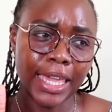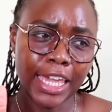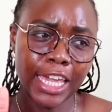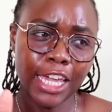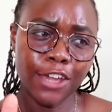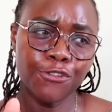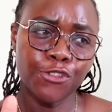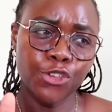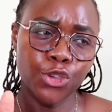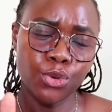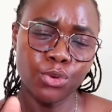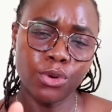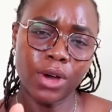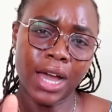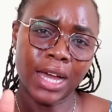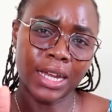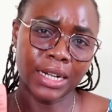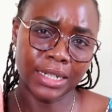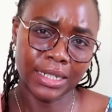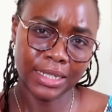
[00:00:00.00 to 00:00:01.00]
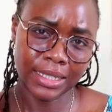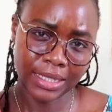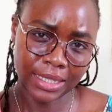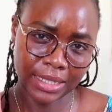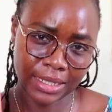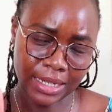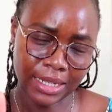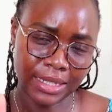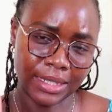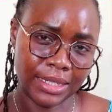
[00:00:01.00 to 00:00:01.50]
If you are
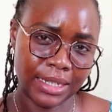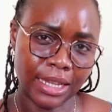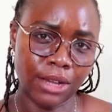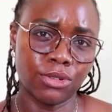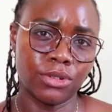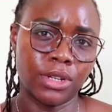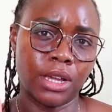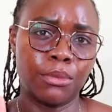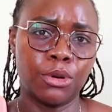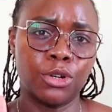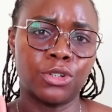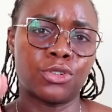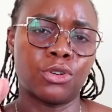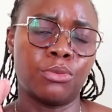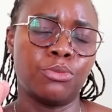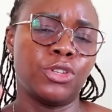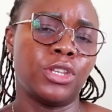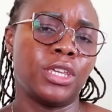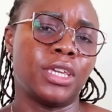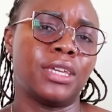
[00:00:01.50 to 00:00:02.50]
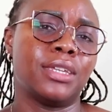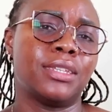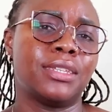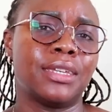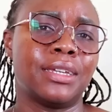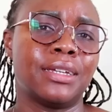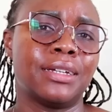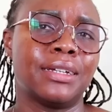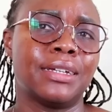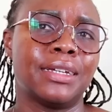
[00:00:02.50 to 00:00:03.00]
stressed out about
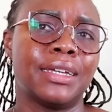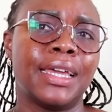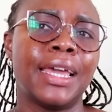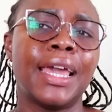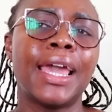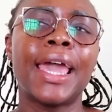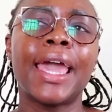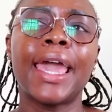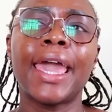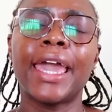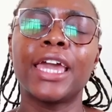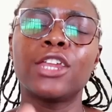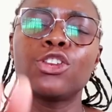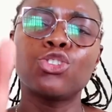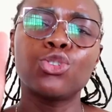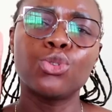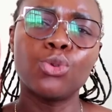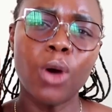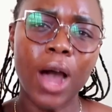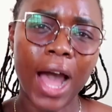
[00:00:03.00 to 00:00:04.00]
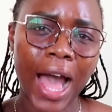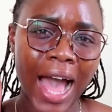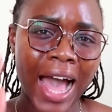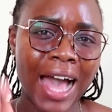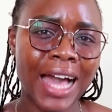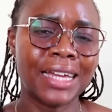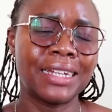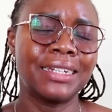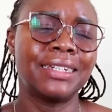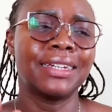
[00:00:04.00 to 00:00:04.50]
communicating and you
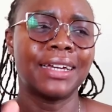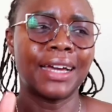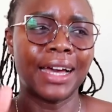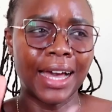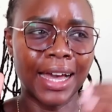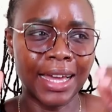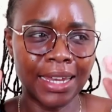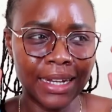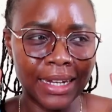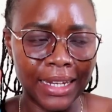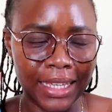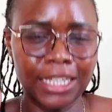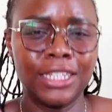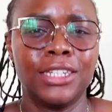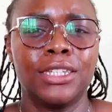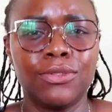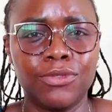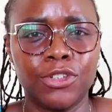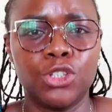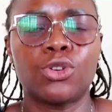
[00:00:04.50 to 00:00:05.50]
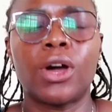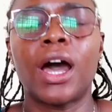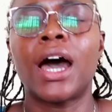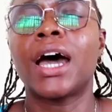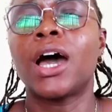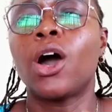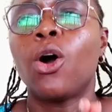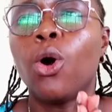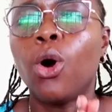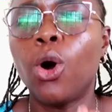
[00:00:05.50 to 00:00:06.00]
add an individual,
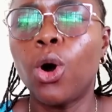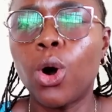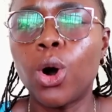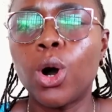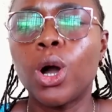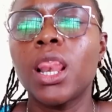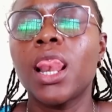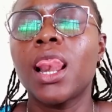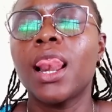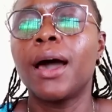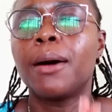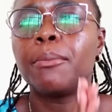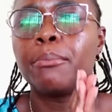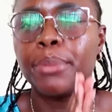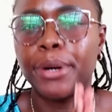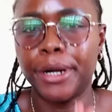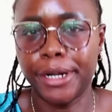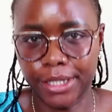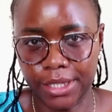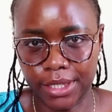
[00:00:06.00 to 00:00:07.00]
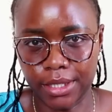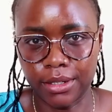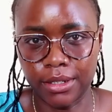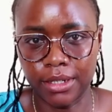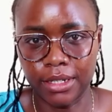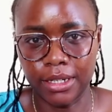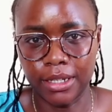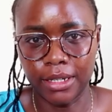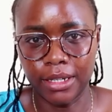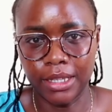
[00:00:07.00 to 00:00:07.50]
a whole
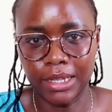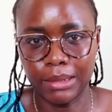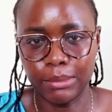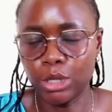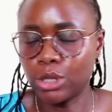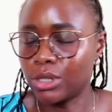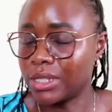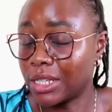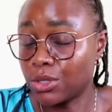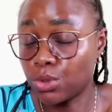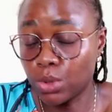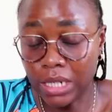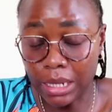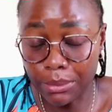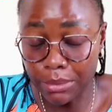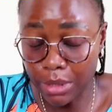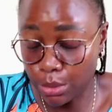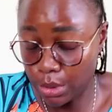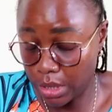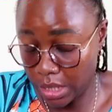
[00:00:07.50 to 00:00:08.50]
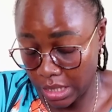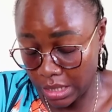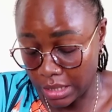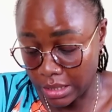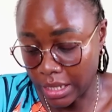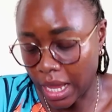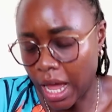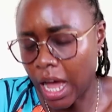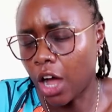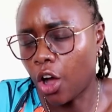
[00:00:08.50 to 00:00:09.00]
person, because that's what a baby
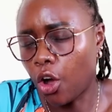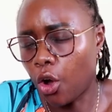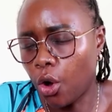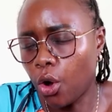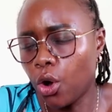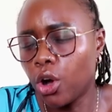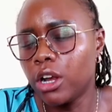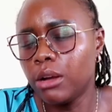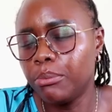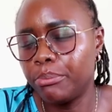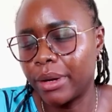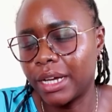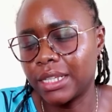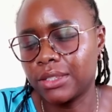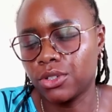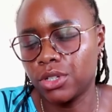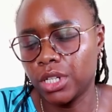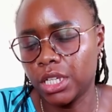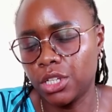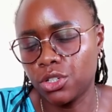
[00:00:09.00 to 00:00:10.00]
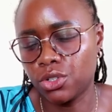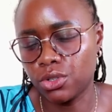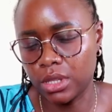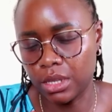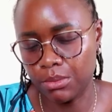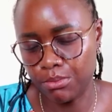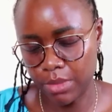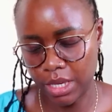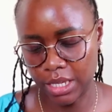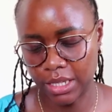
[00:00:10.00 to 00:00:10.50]
is, a whole person into
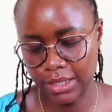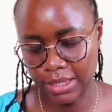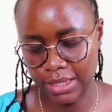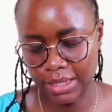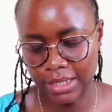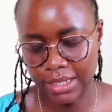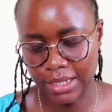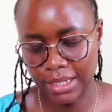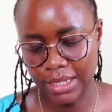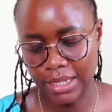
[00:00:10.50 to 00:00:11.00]
the mix,